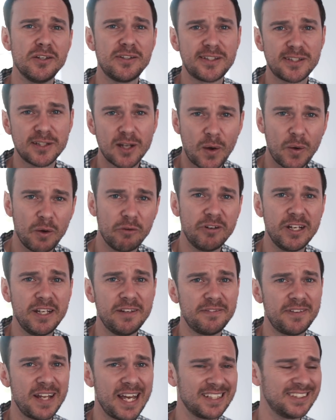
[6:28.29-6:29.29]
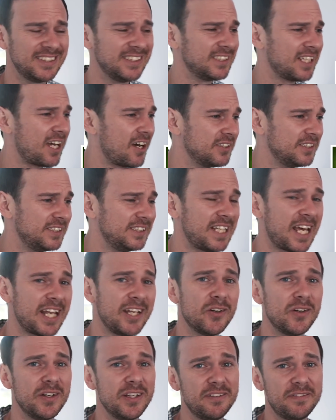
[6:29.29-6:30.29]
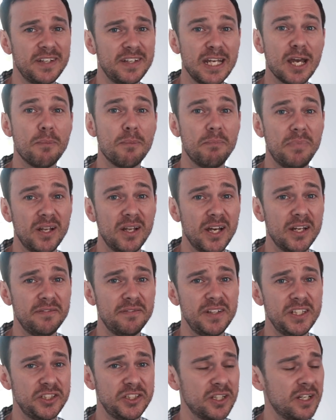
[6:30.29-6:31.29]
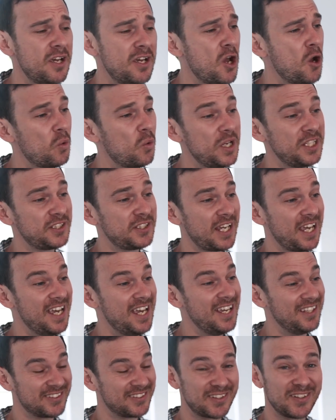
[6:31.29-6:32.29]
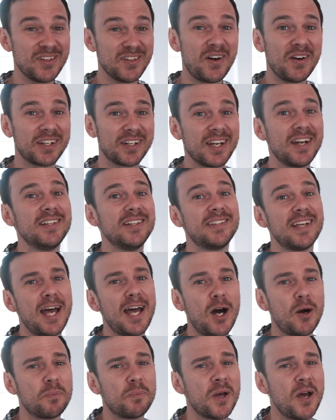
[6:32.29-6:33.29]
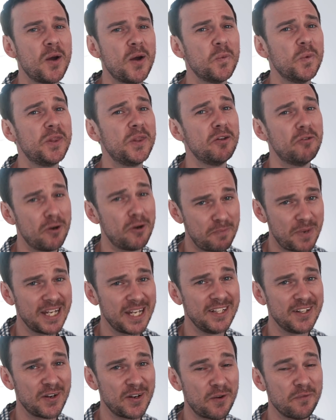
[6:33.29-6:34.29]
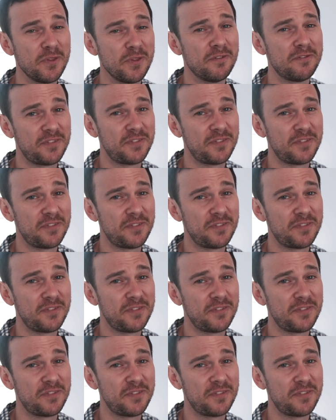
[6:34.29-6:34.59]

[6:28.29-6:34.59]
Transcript: slower reflexes, unsteady on his feet, and blurred vision, which is not going to help with the remainder of the